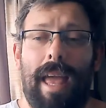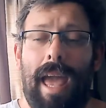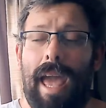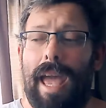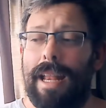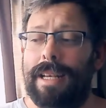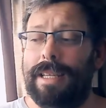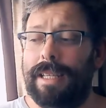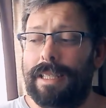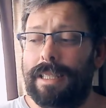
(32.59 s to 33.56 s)

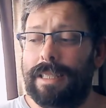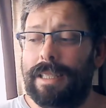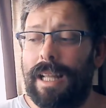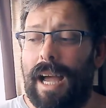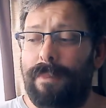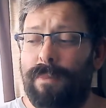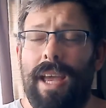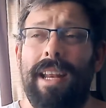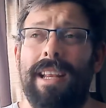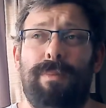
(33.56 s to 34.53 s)
And I'm
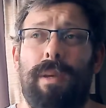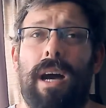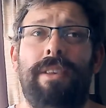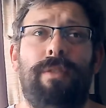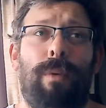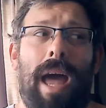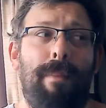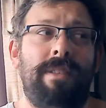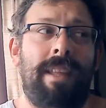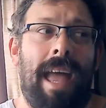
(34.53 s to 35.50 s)
saying this because what
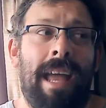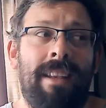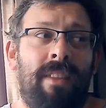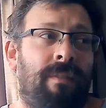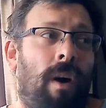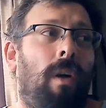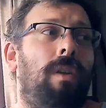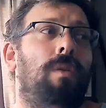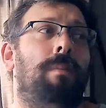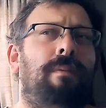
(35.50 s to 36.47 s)
happens at the end of the
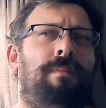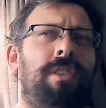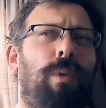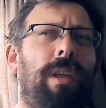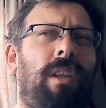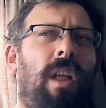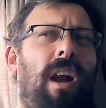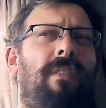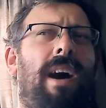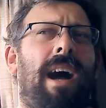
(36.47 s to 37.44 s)
volume doesn't really
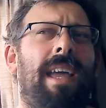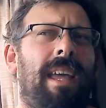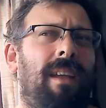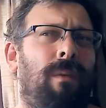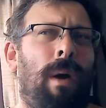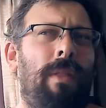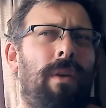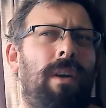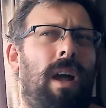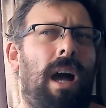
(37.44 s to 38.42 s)
clarify whether
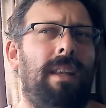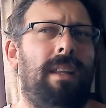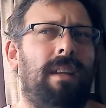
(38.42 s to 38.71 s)
or not